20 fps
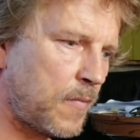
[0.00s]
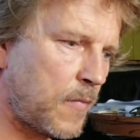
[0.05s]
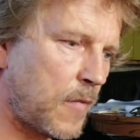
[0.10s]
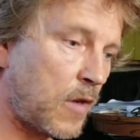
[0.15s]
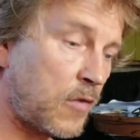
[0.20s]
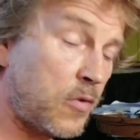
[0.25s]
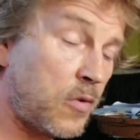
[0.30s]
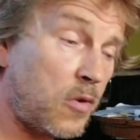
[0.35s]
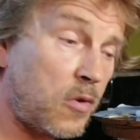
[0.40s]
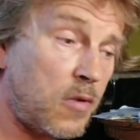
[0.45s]
I
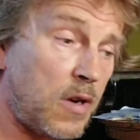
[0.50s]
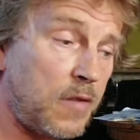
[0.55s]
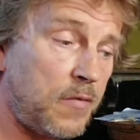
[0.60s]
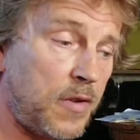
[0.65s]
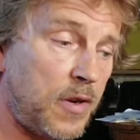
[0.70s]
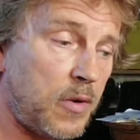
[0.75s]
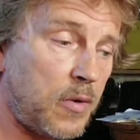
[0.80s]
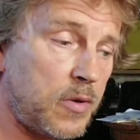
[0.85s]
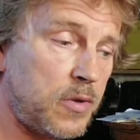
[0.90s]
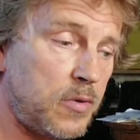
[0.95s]
saw a great
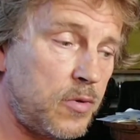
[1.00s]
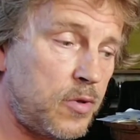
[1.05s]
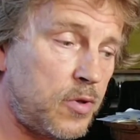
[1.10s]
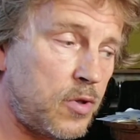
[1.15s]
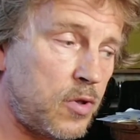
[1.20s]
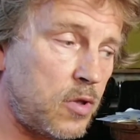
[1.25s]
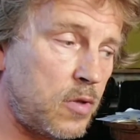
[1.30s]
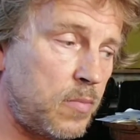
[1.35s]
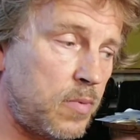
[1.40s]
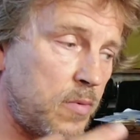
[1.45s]
video on
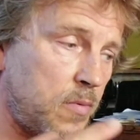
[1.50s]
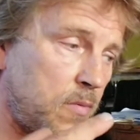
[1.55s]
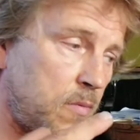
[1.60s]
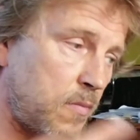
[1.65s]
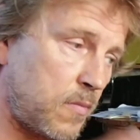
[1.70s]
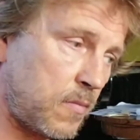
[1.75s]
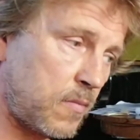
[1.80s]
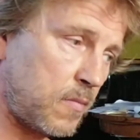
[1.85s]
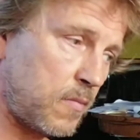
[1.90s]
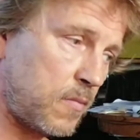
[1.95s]
YouTube.
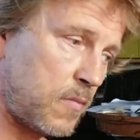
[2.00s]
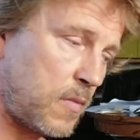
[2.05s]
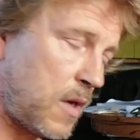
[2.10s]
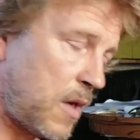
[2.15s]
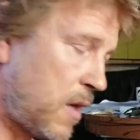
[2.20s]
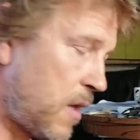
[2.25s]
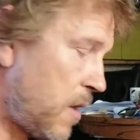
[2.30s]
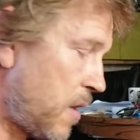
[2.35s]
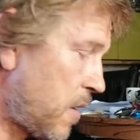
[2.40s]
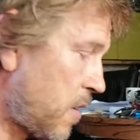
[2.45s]

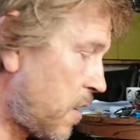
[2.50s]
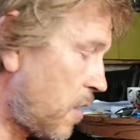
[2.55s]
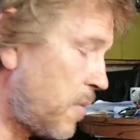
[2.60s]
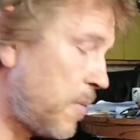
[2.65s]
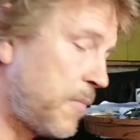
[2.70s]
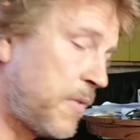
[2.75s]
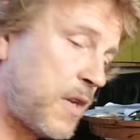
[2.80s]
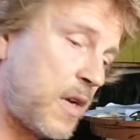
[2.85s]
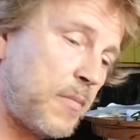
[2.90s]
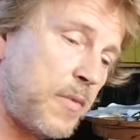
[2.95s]
I can't
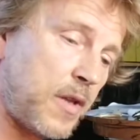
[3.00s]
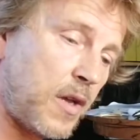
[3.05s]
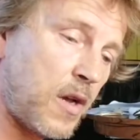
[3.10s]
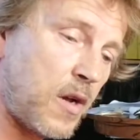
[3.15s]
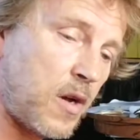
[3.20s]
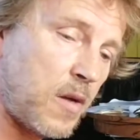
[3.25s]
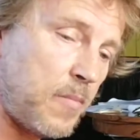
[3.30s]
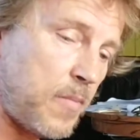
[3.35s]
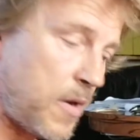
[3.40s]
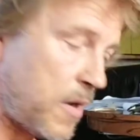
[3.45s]
remember the name of the
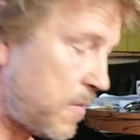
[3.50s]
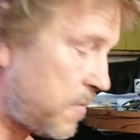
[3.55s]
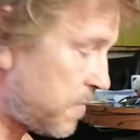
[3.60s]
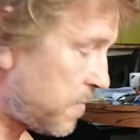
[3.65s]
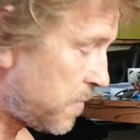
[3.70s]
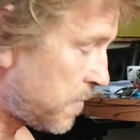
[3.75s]
guy, but